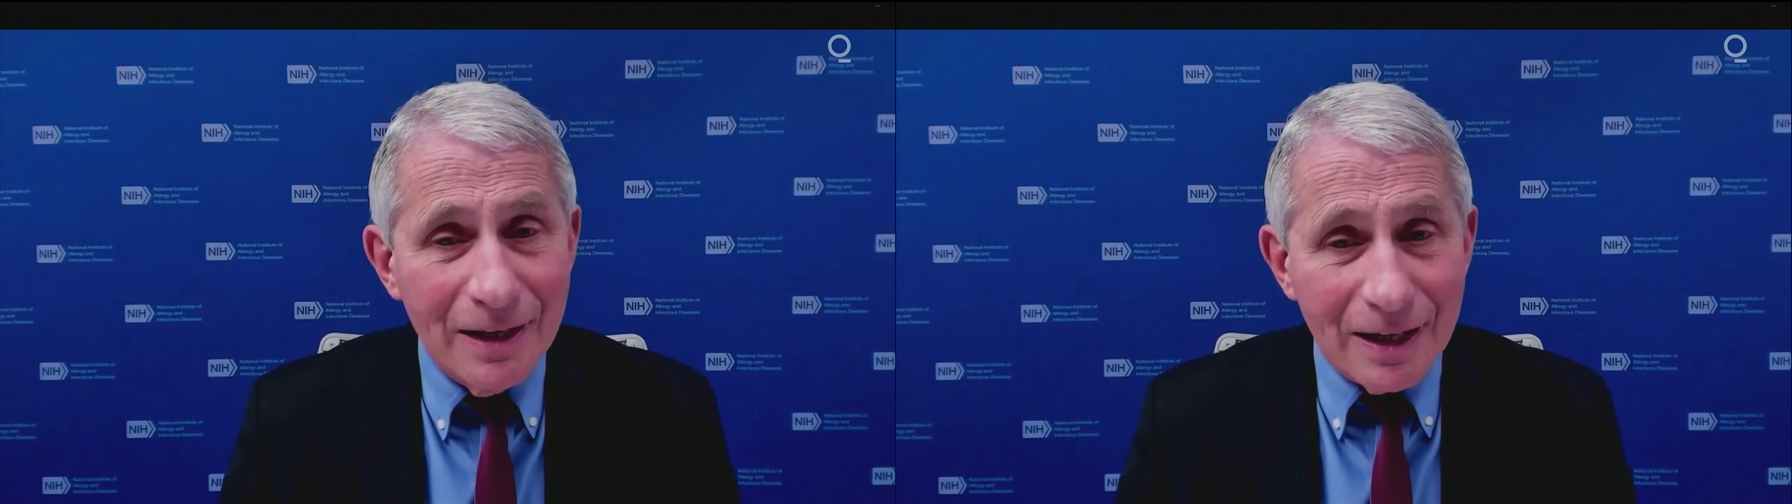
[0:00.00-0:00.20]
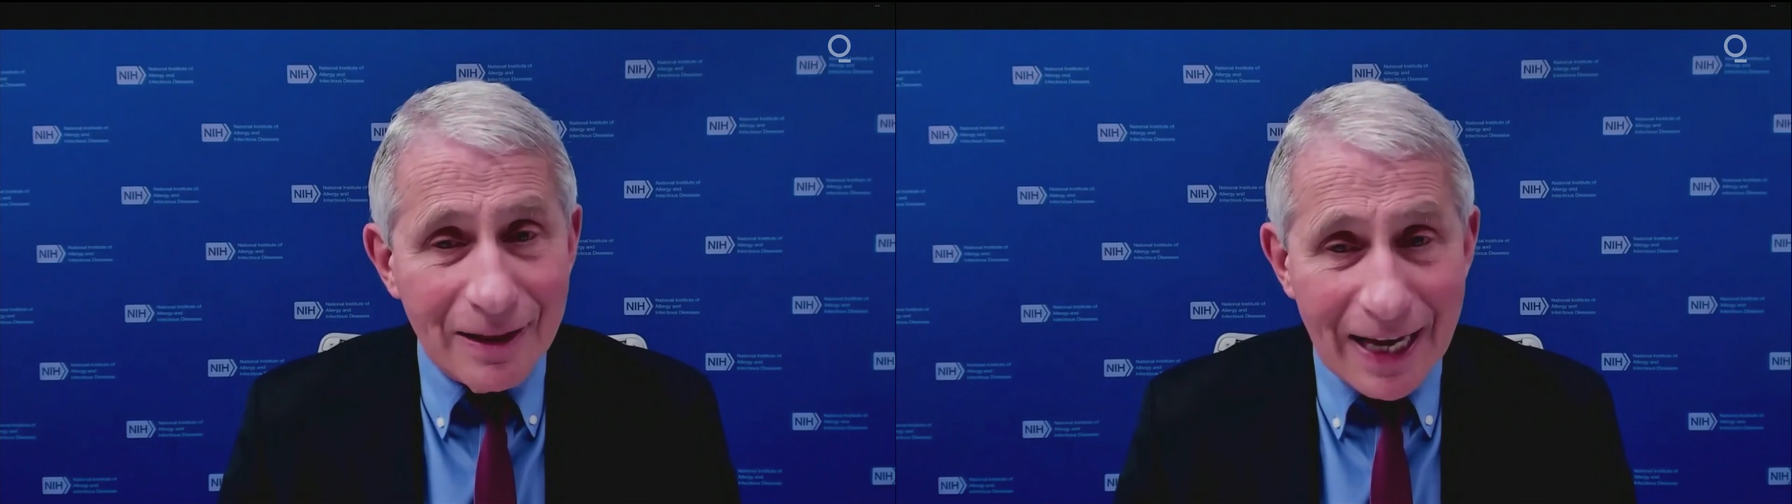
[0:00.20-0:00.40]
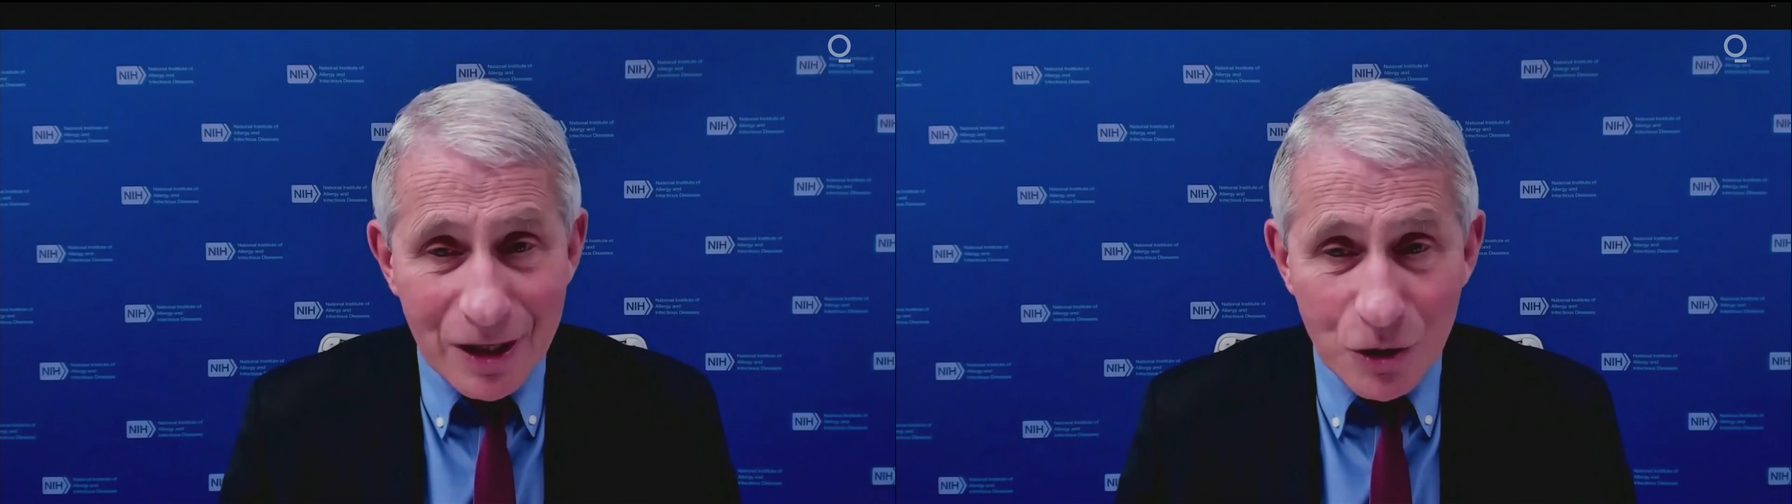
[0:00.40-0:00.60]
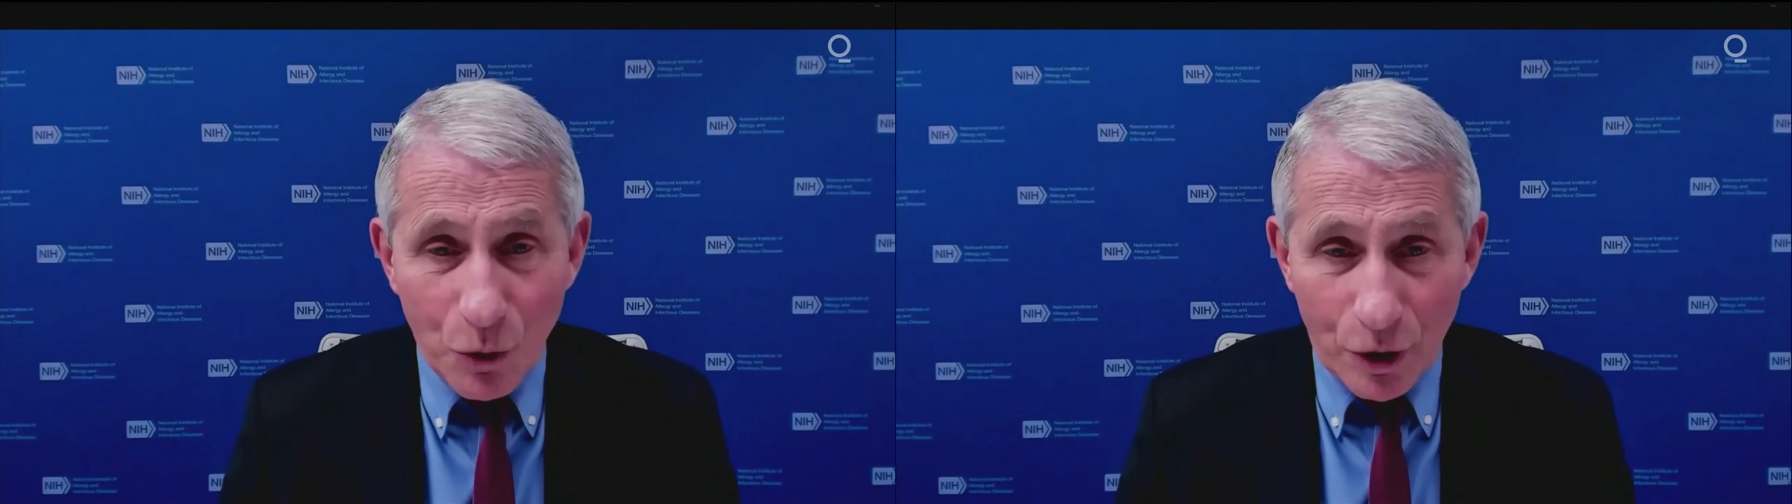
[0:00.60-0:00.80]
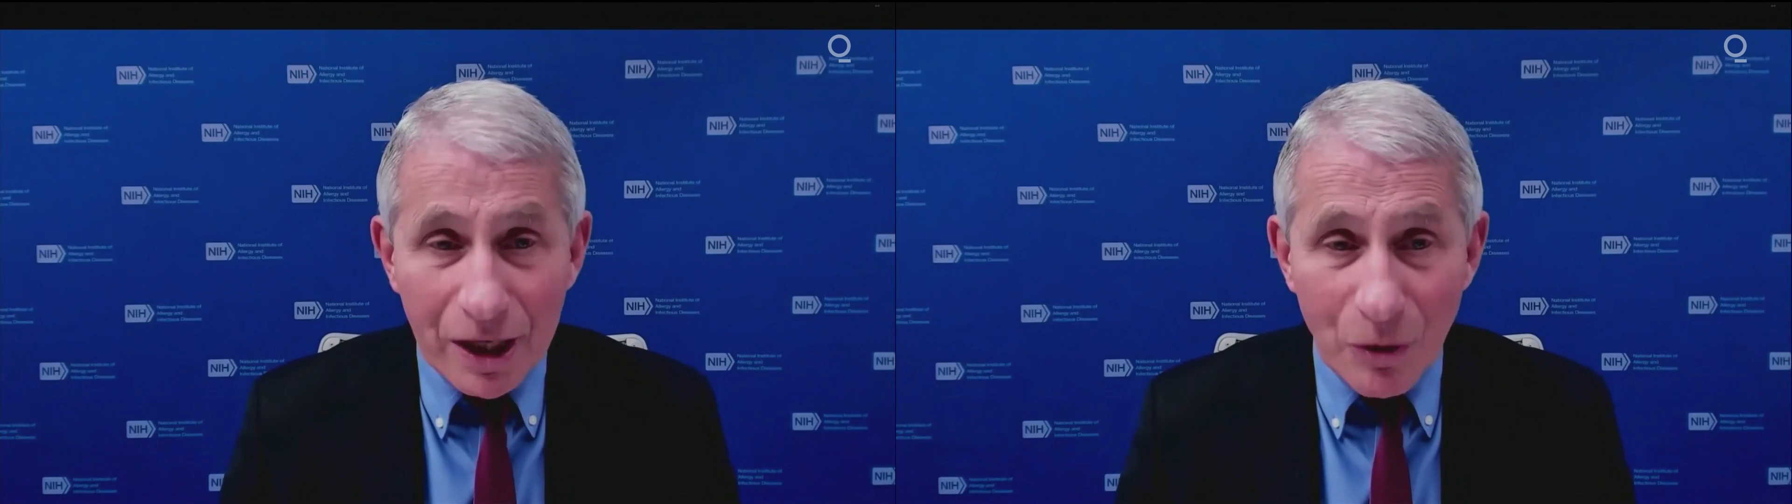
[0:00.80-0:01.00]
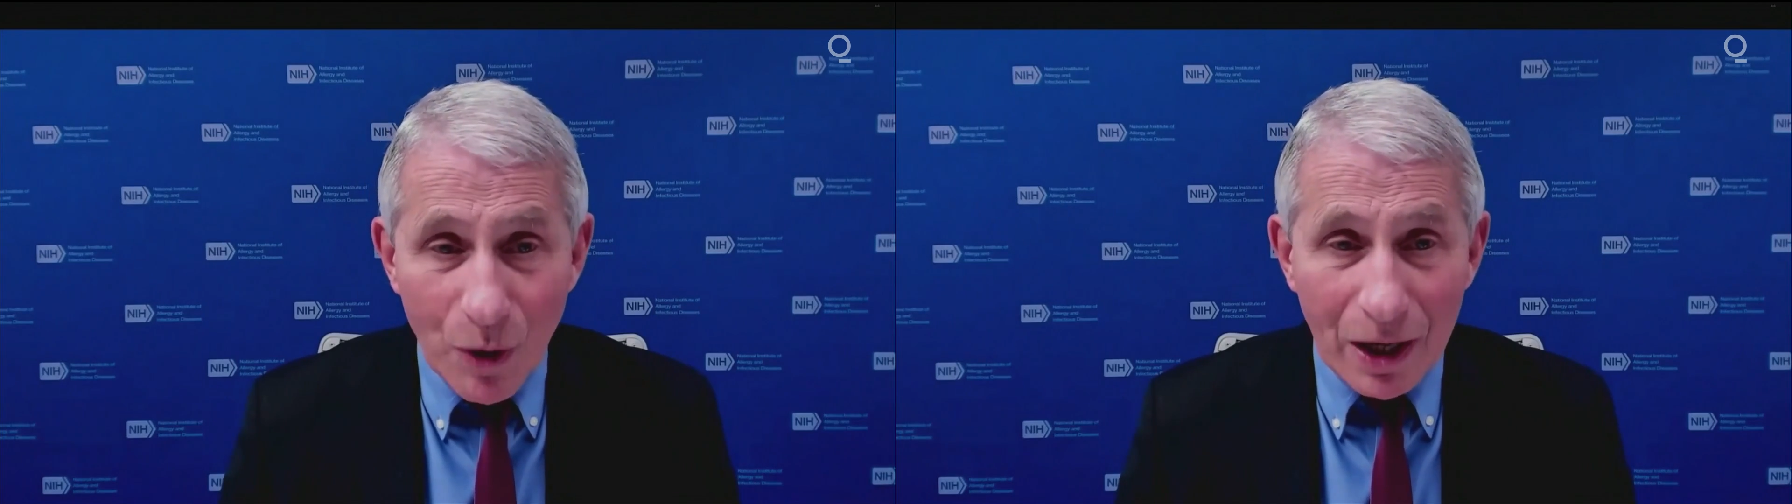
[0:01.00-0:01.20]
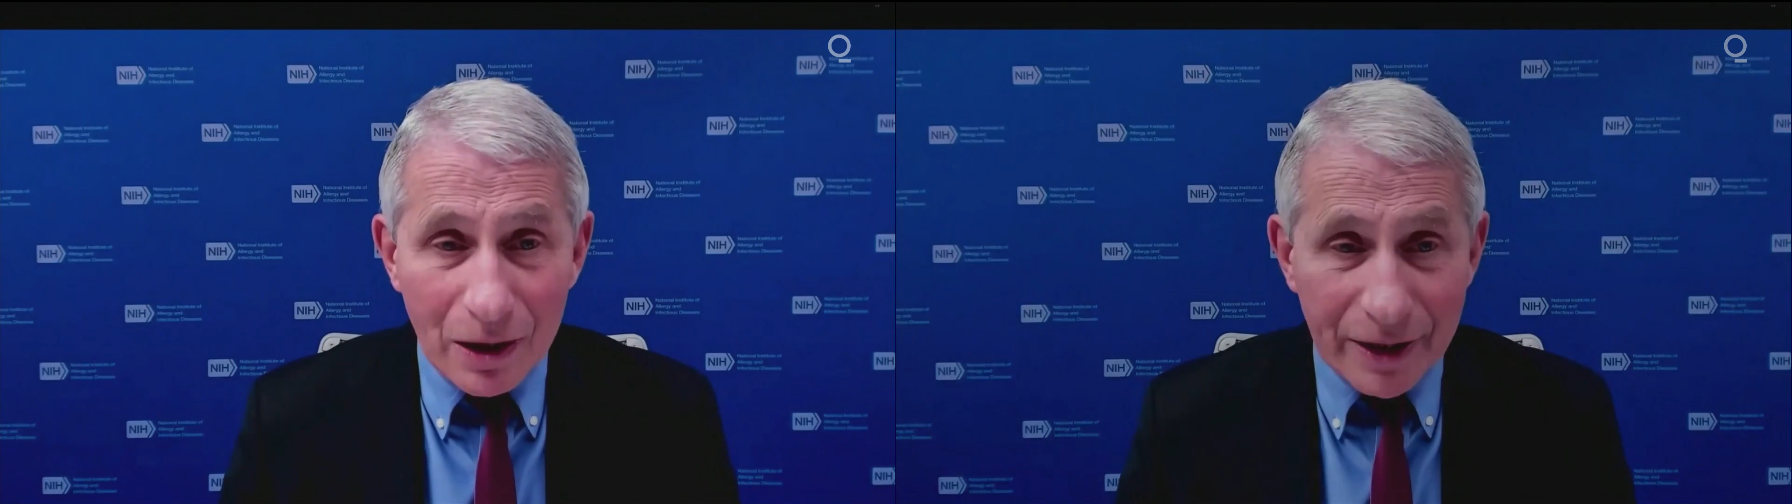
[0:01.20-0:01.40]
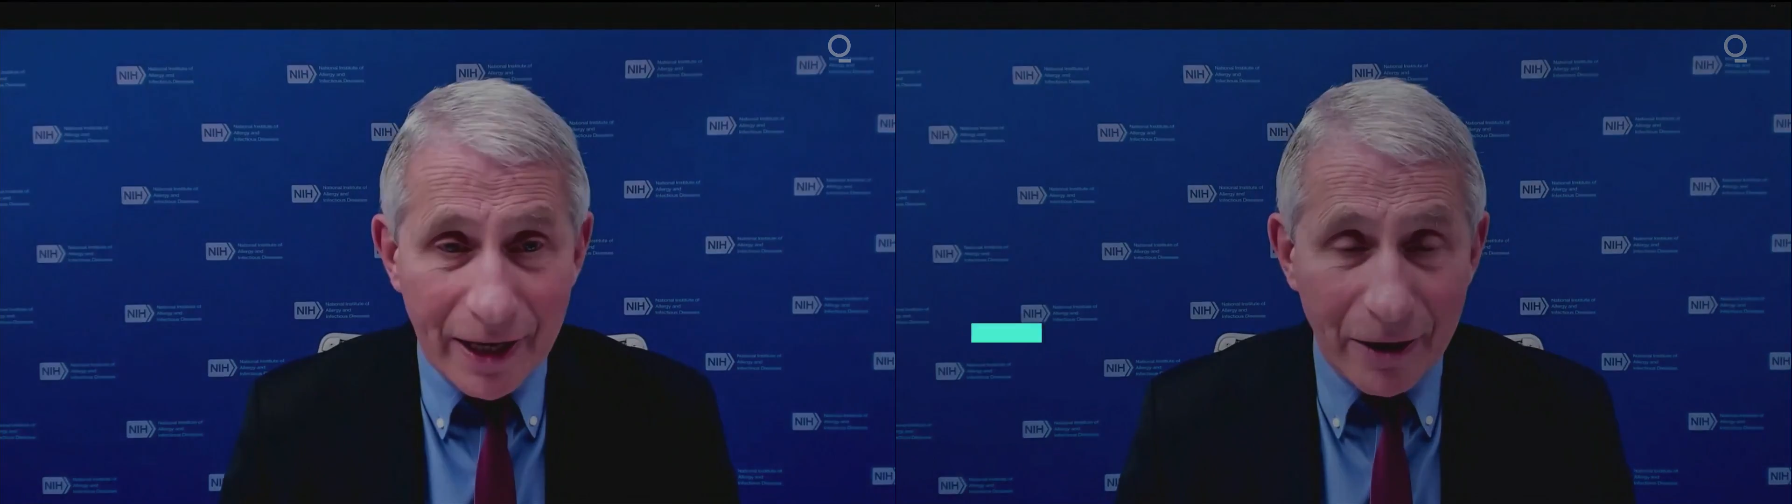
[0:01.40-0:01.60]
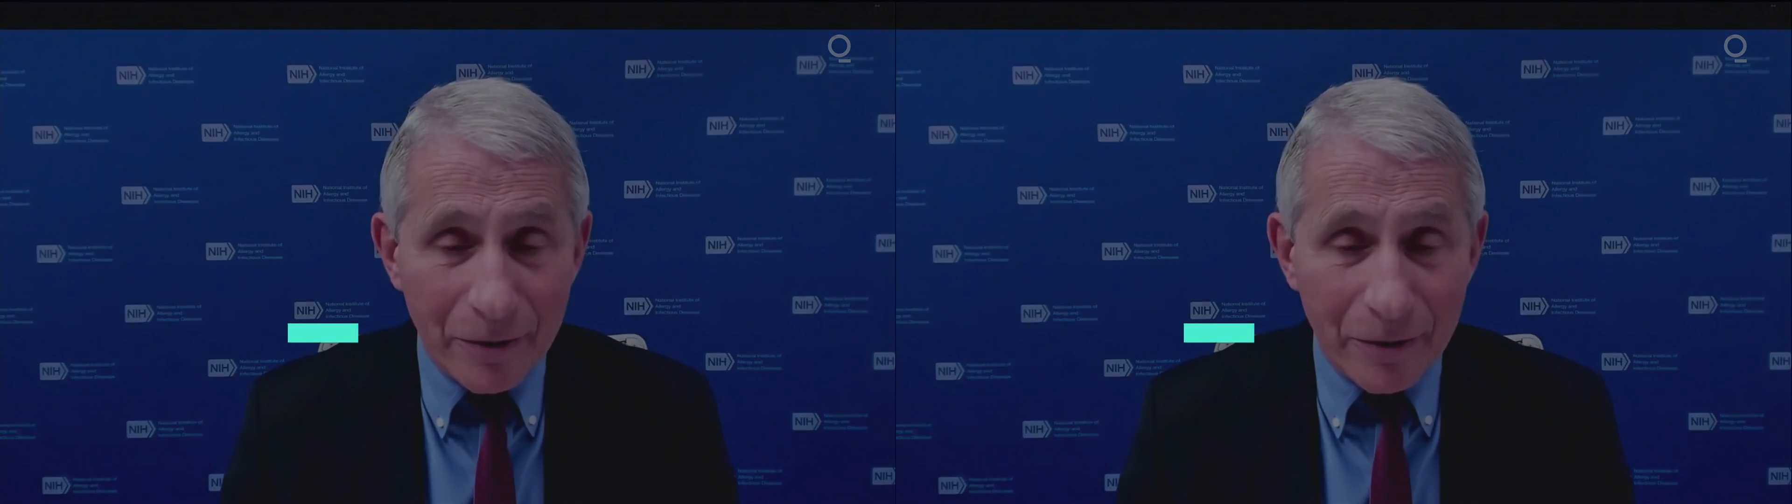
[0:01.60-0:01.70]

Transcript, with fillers: and that is working well now.